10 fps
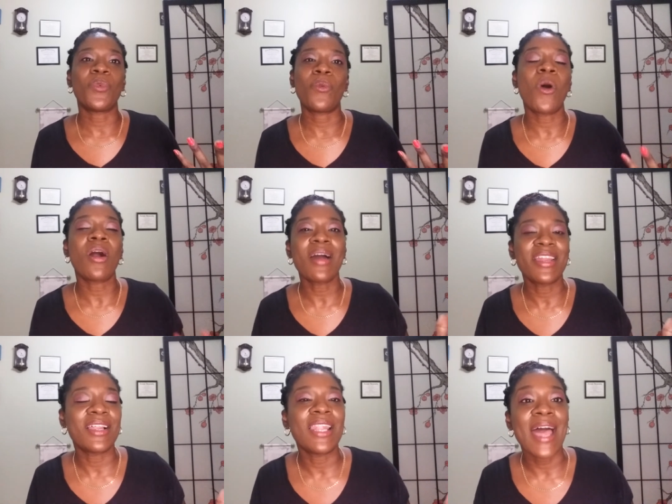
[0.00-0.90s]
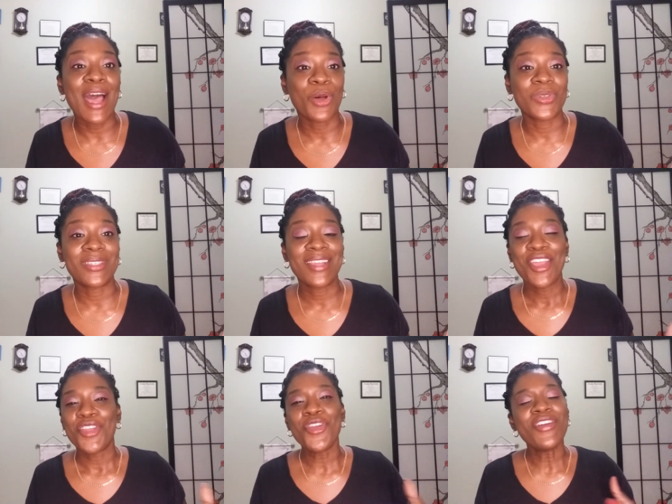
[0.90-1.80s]
walk on clouds.
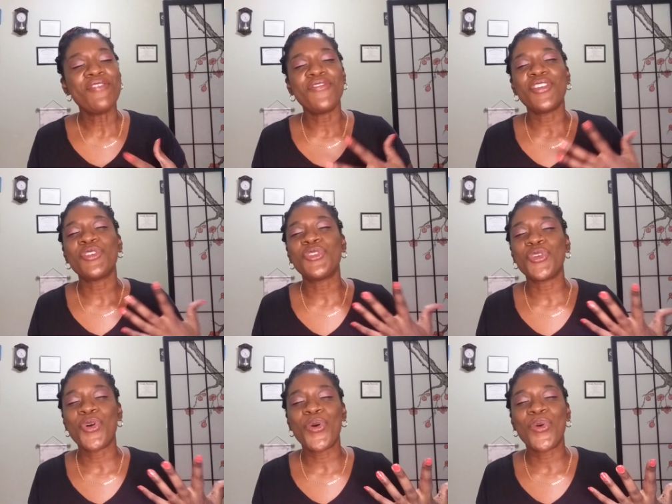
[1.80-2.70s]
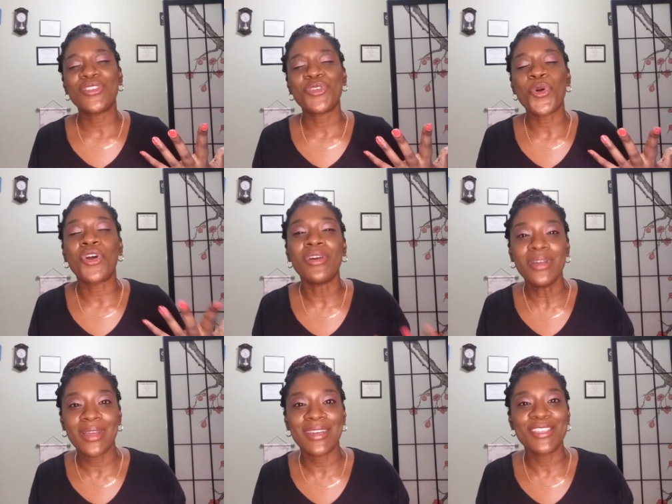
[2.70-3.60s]
You're going to feel so, so
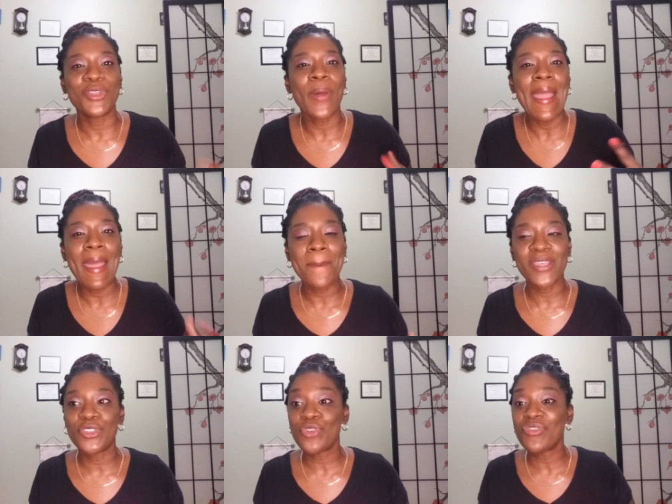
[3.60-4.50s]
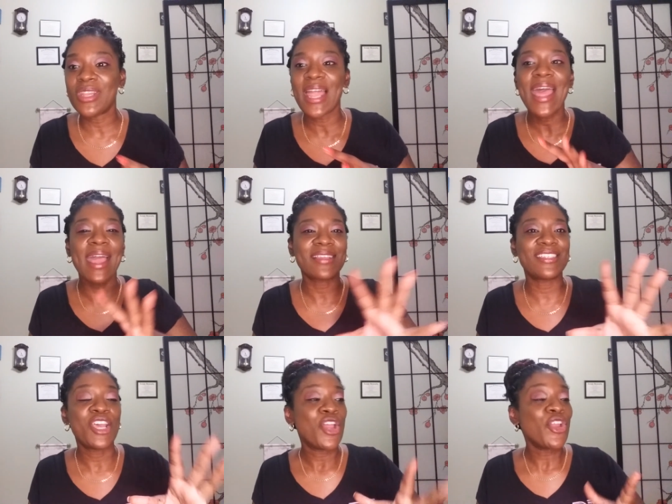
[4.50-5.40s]
good, so happy, so relaxed.
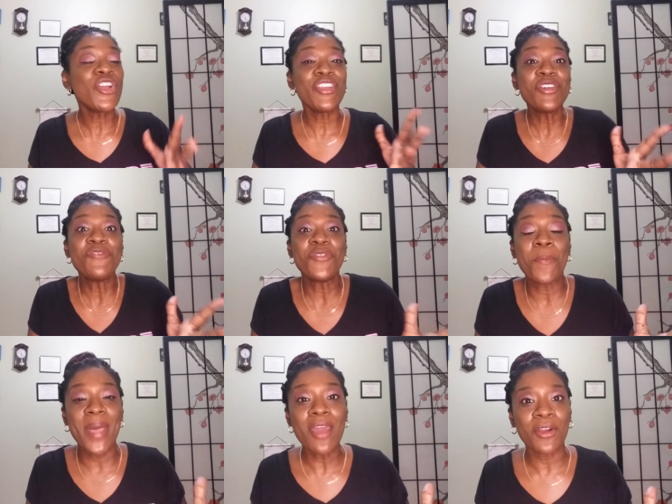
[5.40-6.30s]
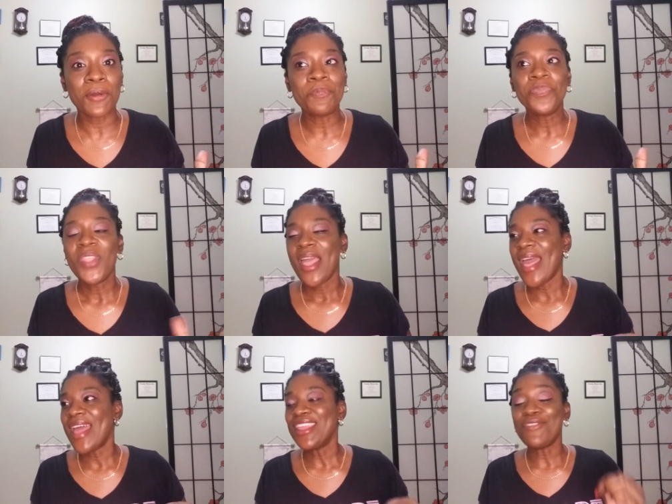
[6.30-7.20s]
You're, you're going to feel better.
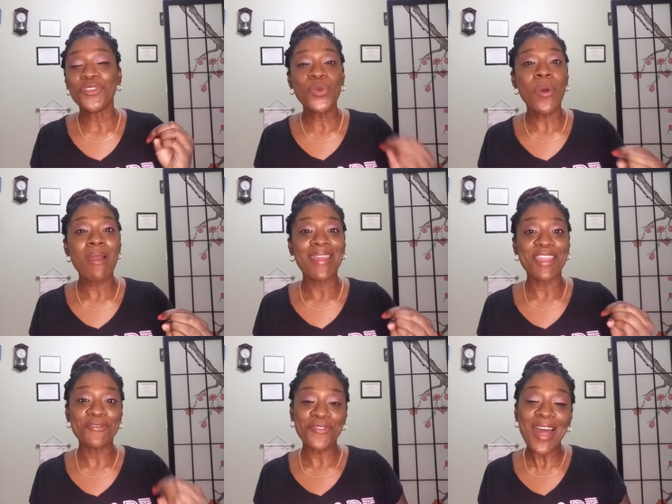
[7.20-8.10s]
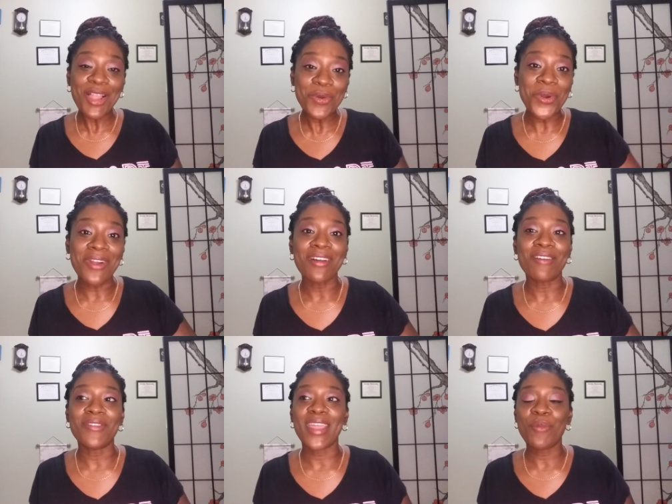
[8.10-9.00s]
And if you are a follower
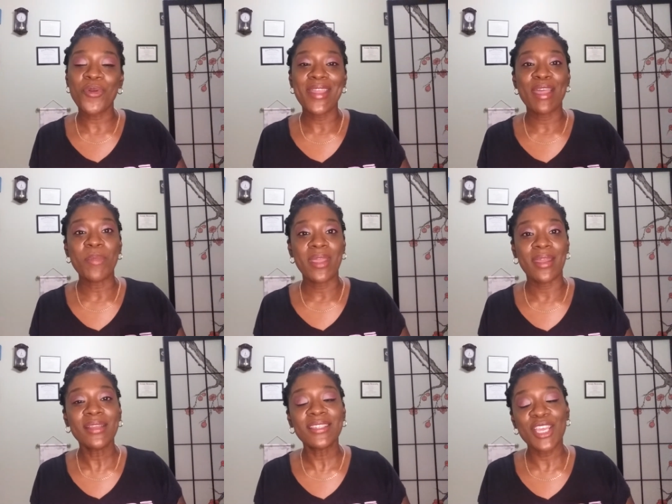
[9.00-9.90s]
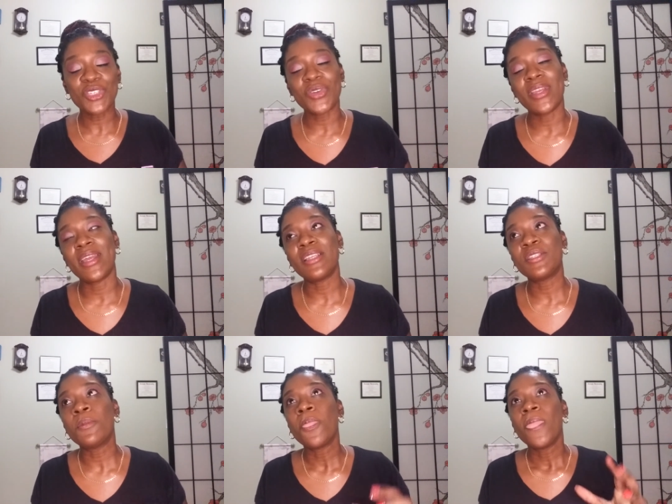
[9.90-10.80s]
of Abraham Hicks, Esther Hicks,
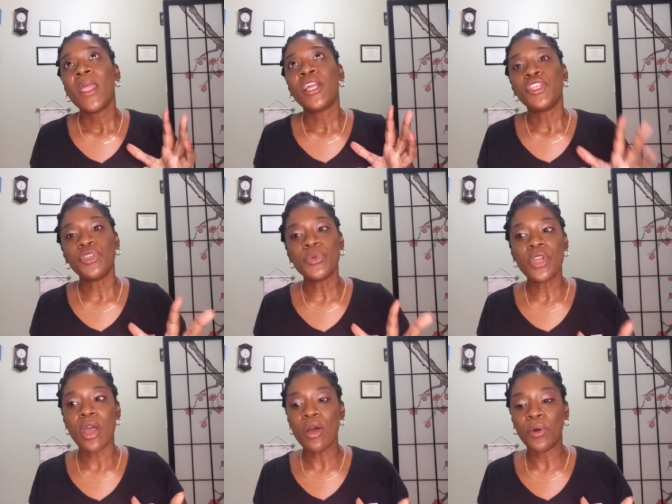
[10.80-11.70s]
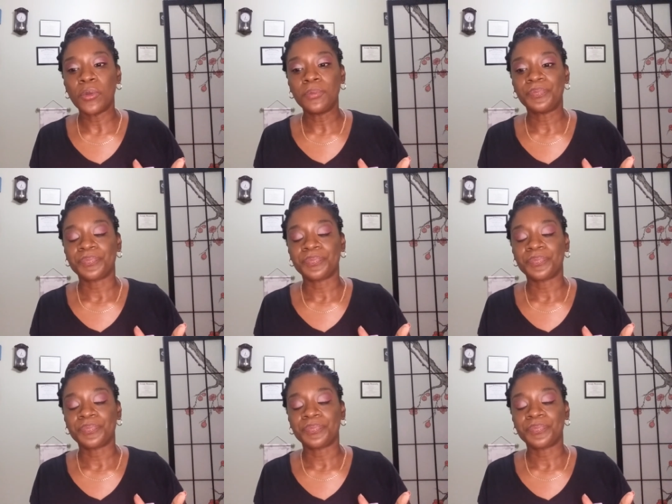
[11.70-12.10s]
you know